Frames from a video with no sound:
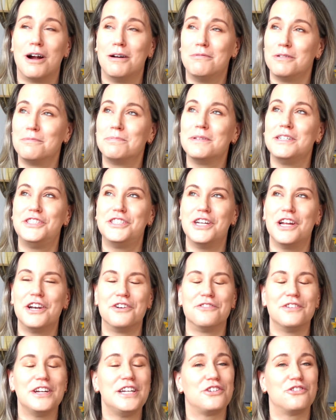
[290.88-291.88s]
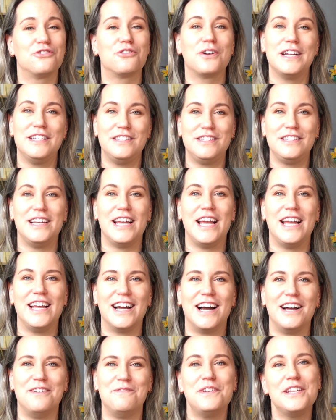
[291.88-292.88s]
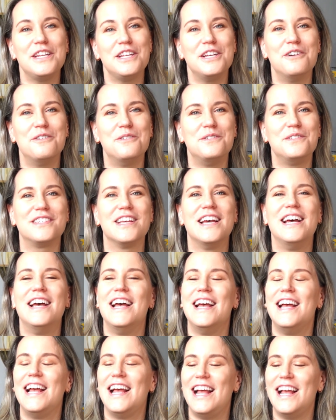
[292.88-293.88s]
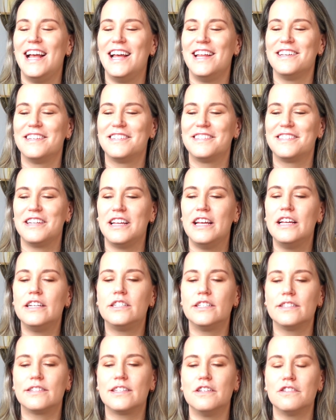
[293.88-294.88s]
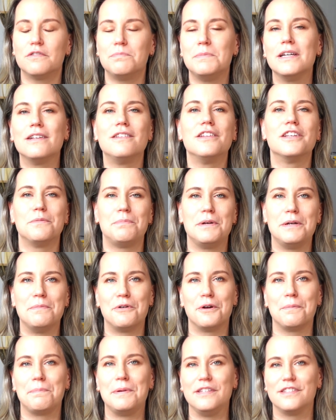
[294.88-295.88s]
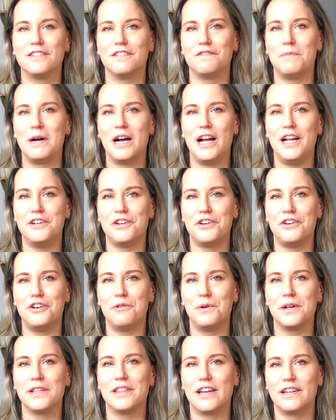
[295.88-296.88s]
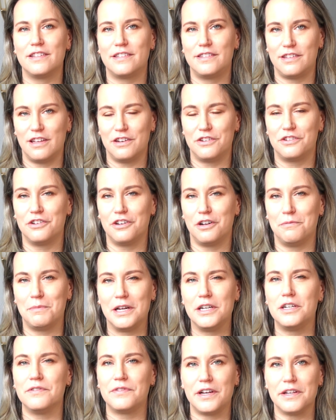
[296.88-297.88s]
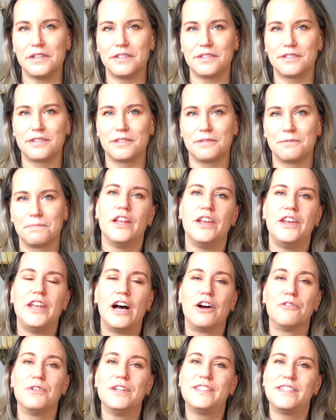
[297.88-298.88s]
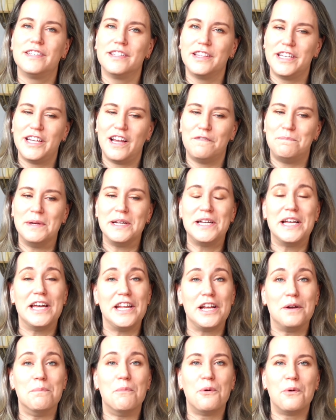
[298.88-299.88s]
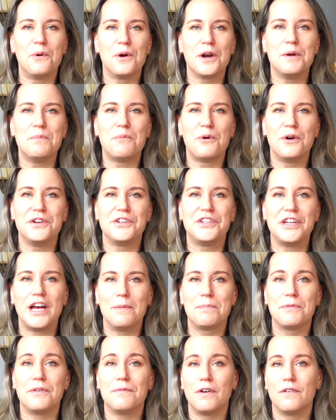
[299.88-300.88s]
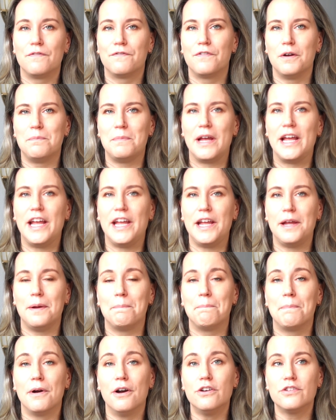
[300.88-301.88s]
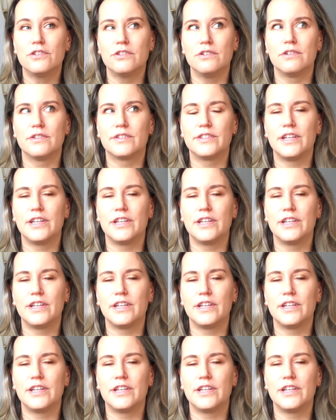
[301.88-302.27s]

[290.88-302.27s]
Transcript: probably generate crazy AI videos. And it just gives me a little bit more peace of mind knowing that it's centered on my device. Now, recently I've been getting more and more in depth from a personal